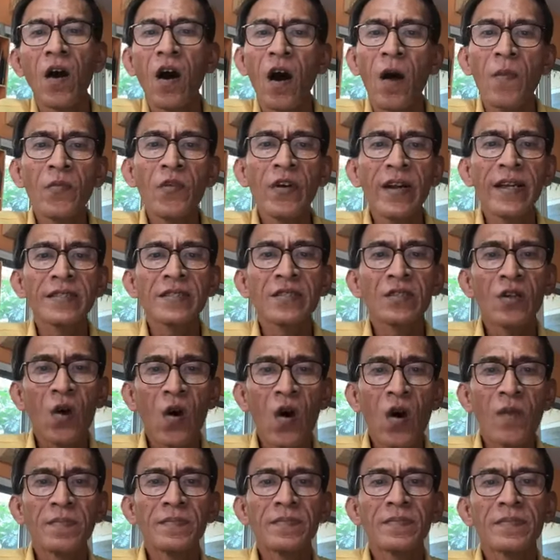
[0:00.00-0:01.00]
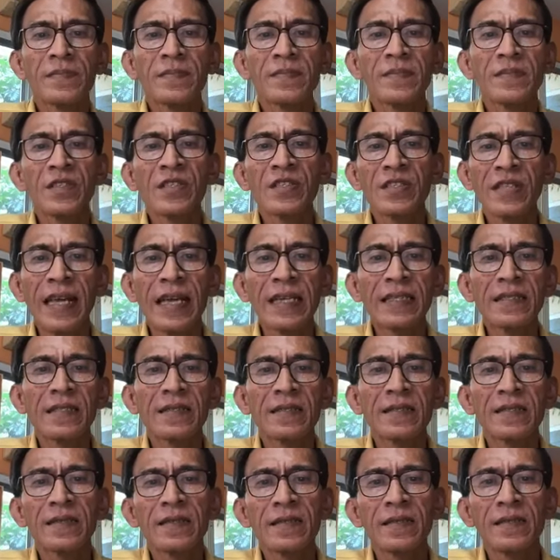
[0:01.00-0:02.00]
Comrade Norm said
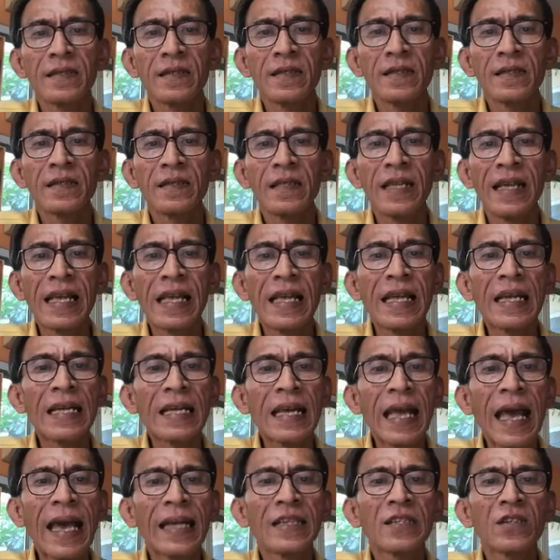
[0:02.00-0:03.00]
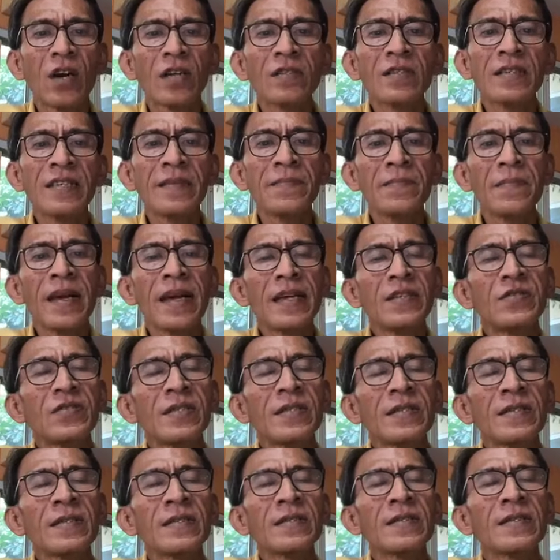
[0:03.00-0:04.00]
they cannot
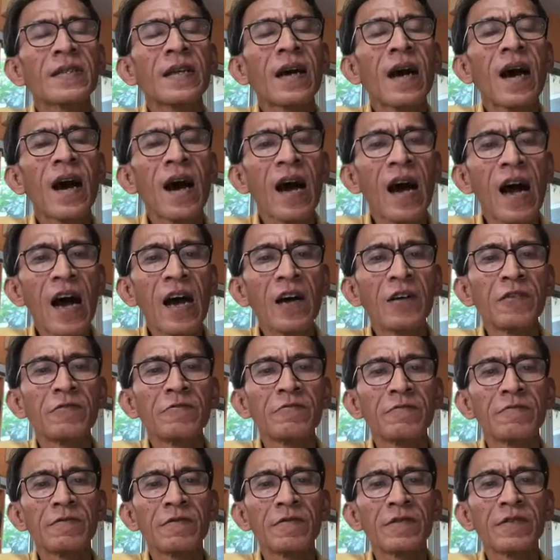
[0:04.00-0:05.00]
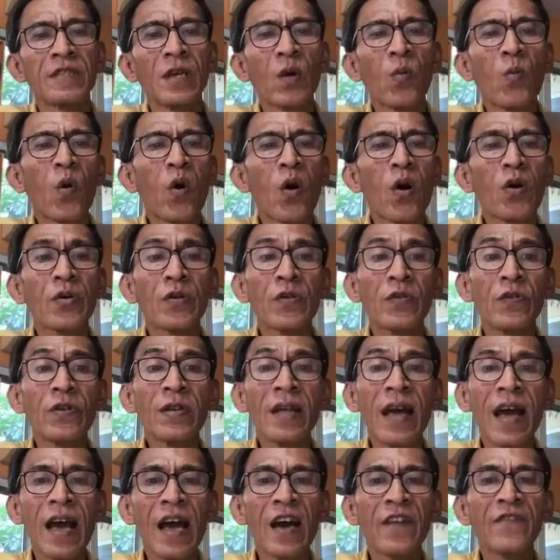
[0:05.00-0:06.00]
imagine how the war
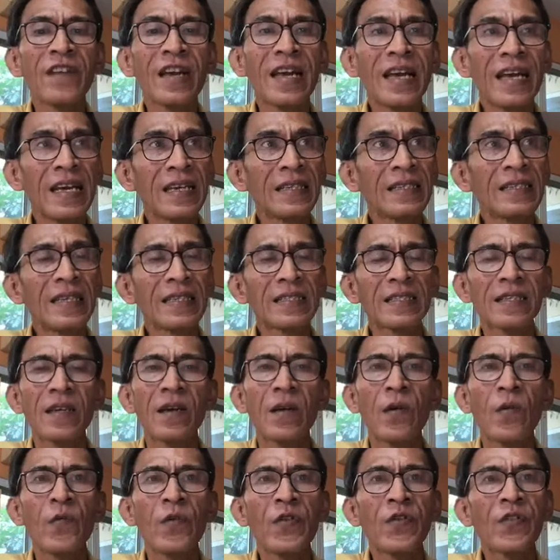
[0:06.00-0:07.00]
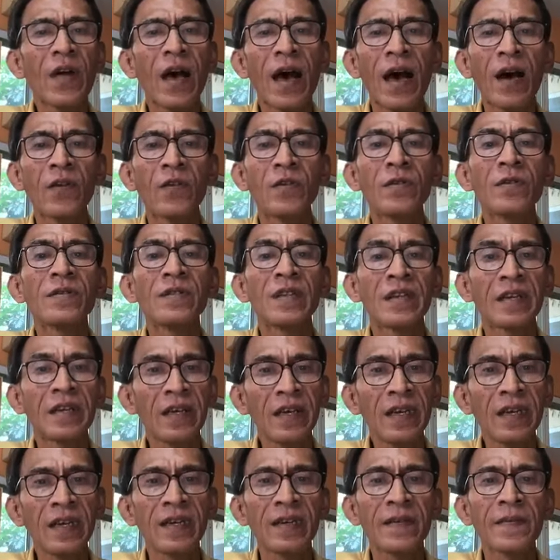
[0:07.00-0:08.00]
could have ended without the
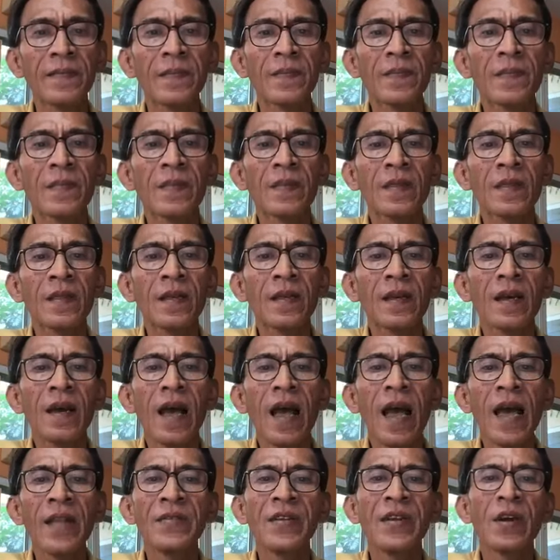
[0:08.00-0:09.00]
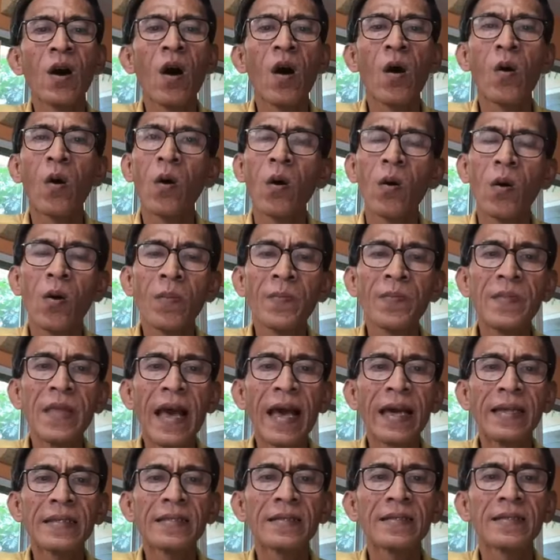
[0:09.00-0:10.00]
king, and they all hoped
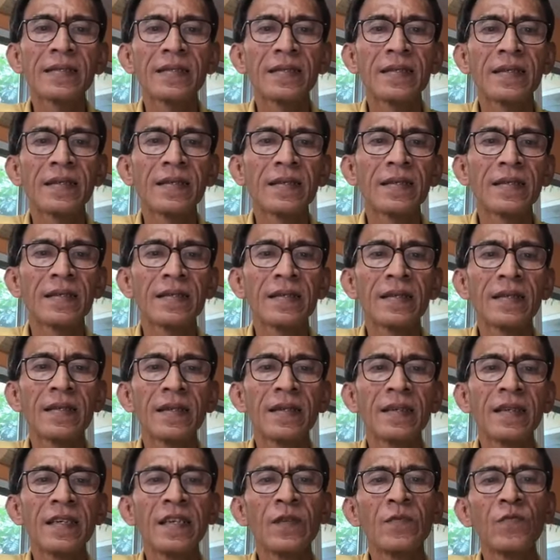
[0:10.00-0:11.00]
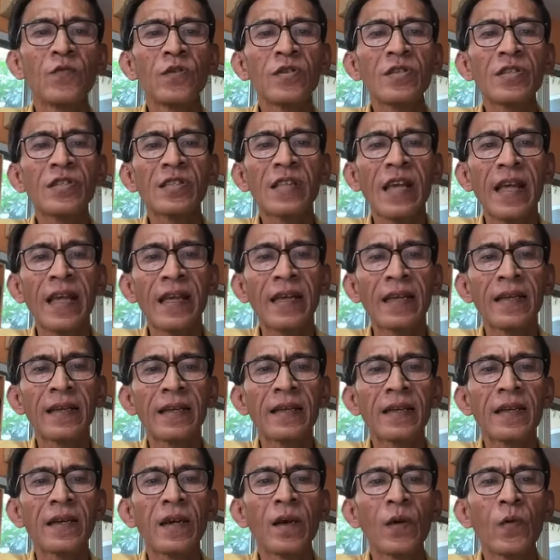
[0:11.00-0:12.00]
that he would stay
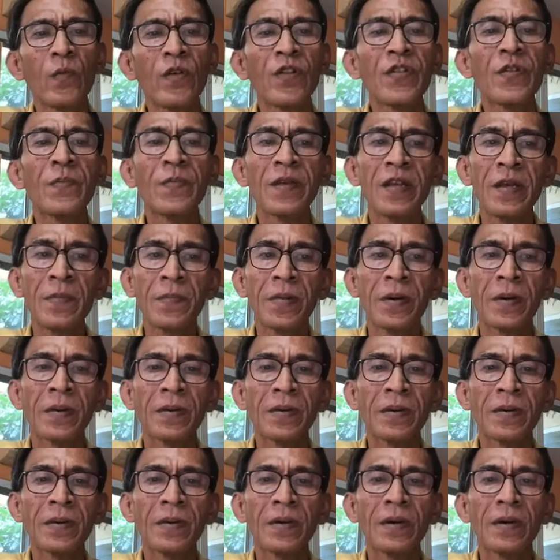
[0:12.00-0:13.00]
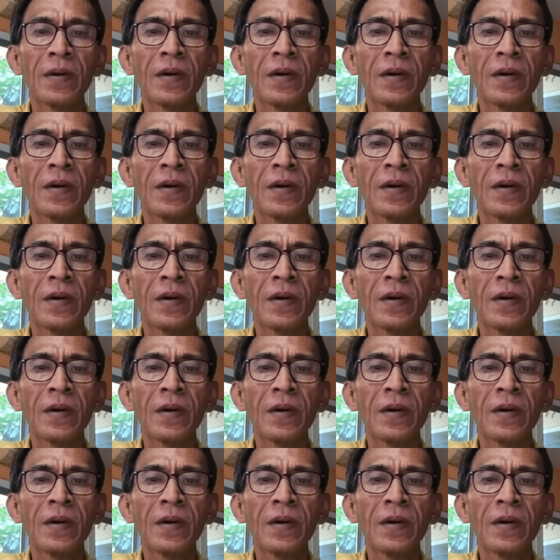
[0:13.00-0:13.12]
with people.